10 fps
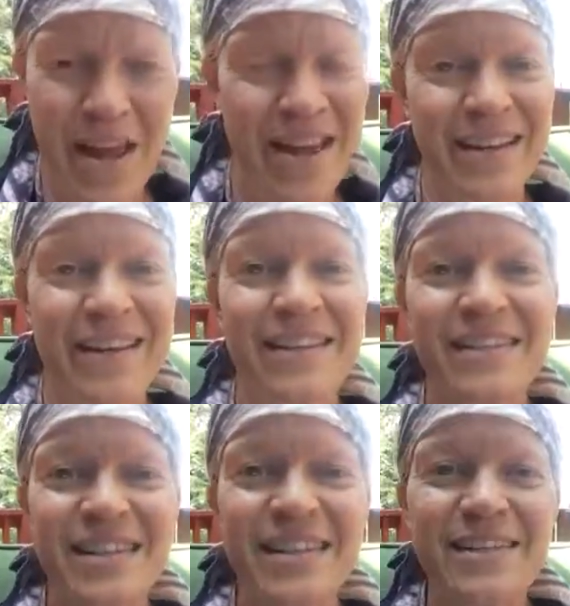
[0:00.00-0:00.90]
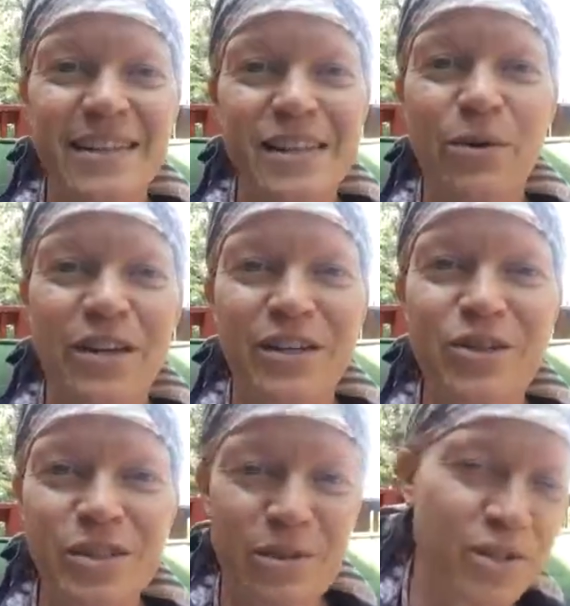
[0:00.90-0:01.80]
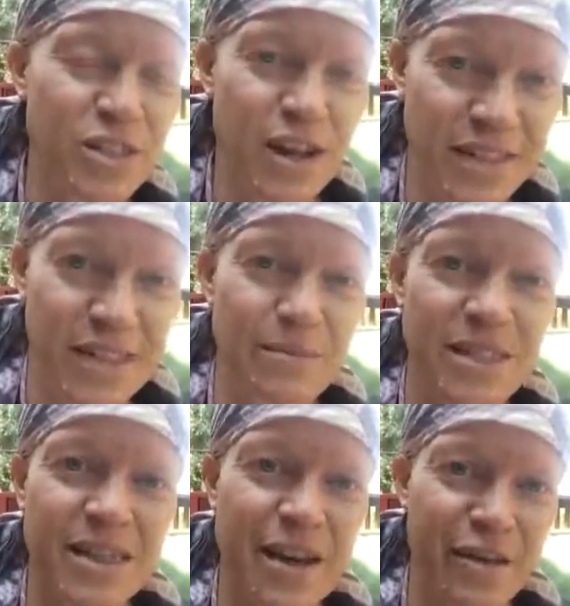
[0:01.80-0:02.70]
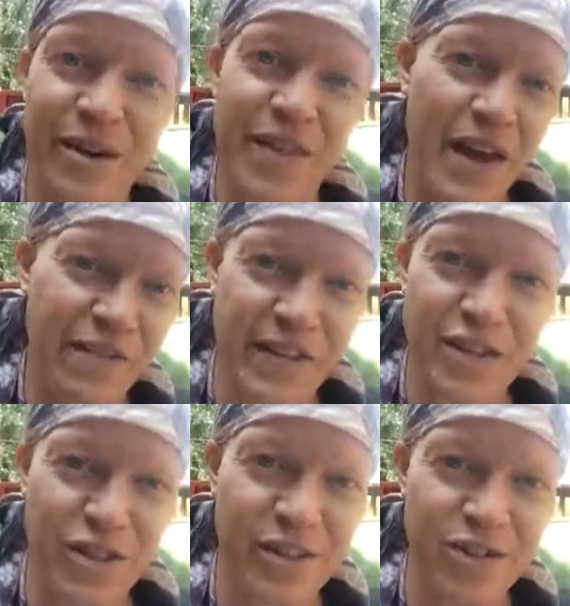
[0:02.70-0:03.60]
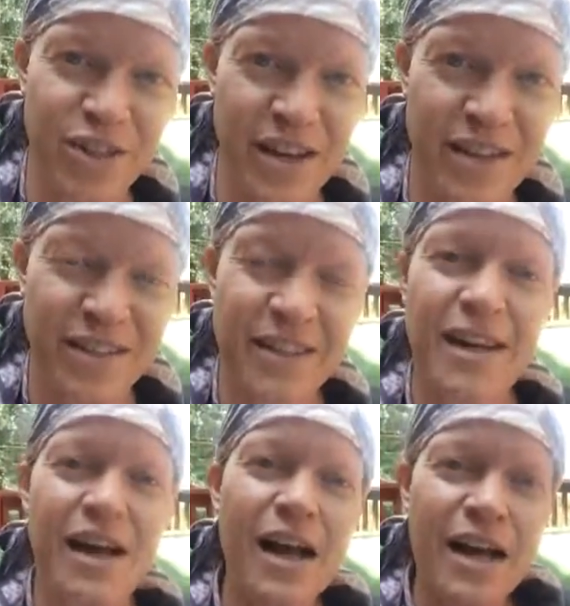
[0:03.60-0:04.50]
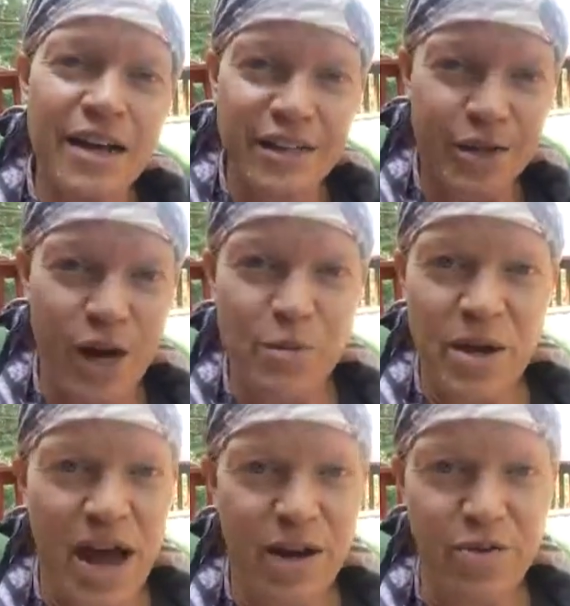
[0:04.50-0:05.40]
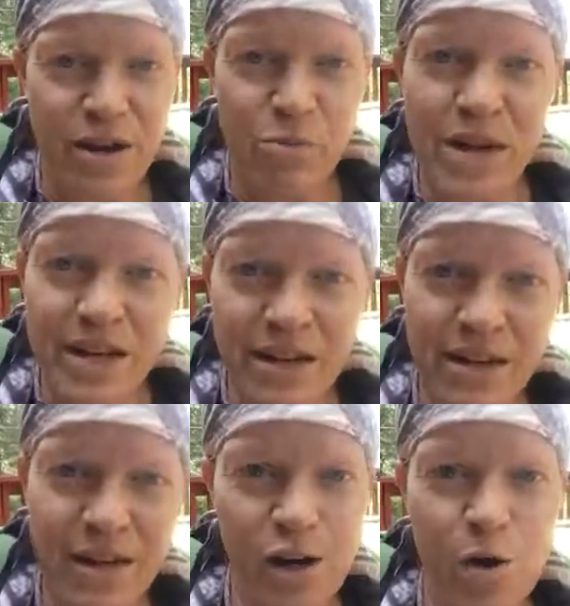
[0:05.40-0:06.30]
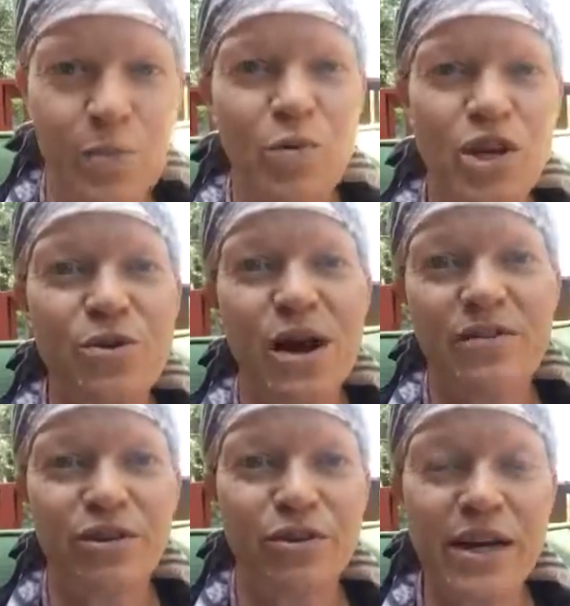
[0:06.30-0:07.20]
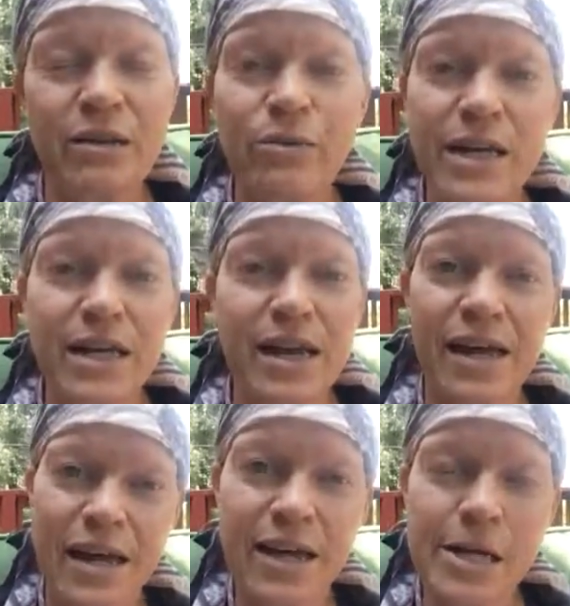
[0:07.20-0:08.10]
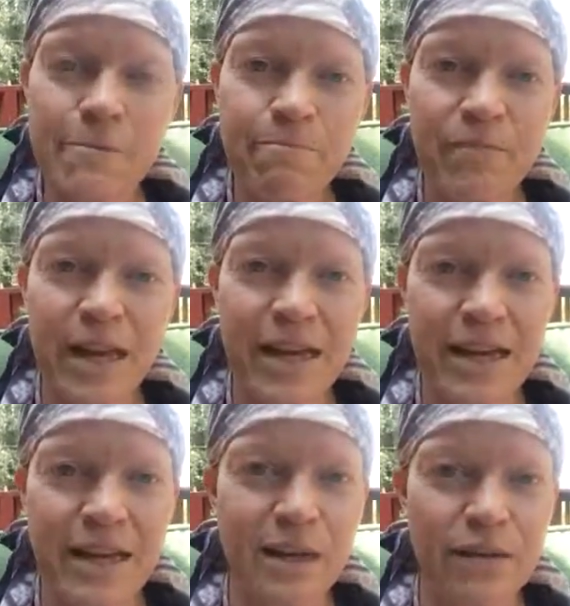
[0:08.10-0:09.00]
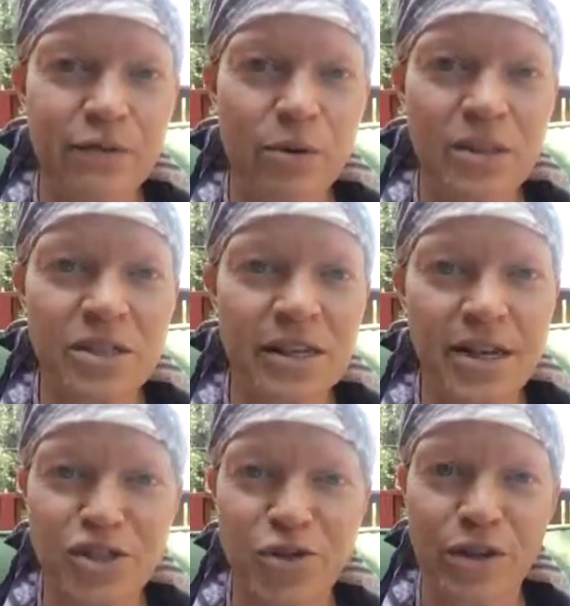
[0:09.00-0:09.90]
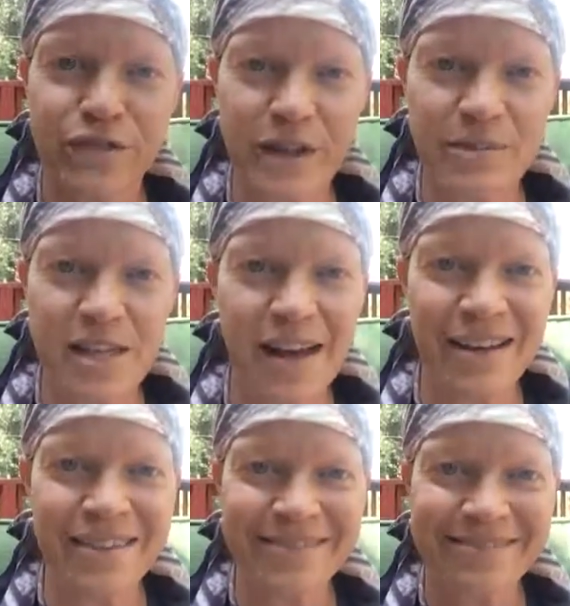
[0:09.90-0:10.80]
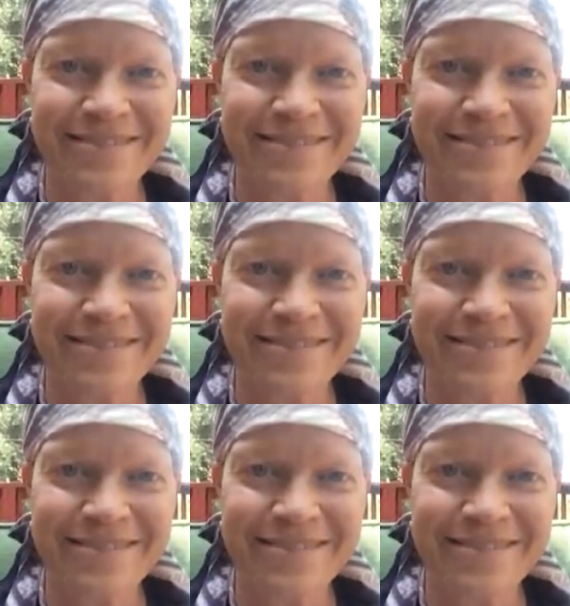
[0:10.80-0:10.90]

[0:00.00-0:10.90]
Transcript: And see, that's how we're going to do some of those concepts together in that financial exercise. So I hope you had a great weekend. I hope you have a great week ahead, and I look forward to catching you on the flip side.